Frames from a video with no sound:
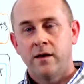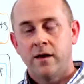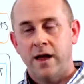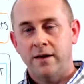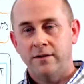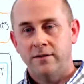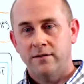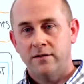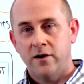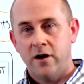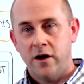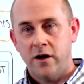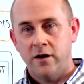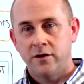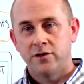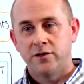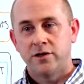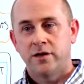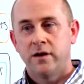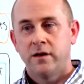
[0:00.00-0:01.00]
and
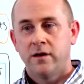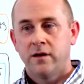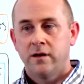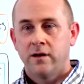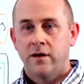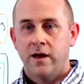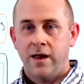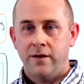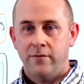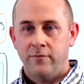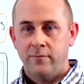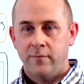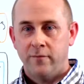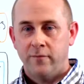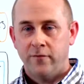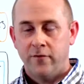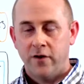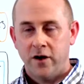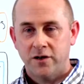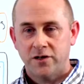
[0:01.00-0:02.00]
search and
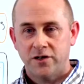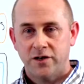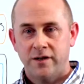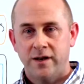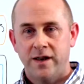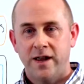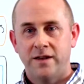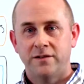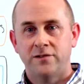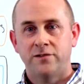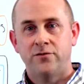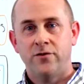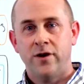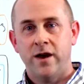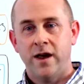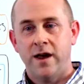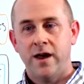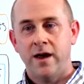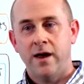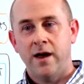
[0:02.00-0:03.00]
version
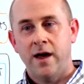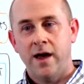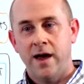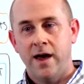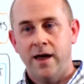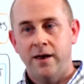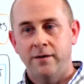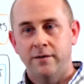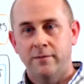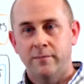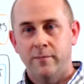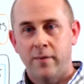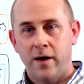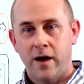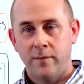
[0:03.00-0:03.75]
history and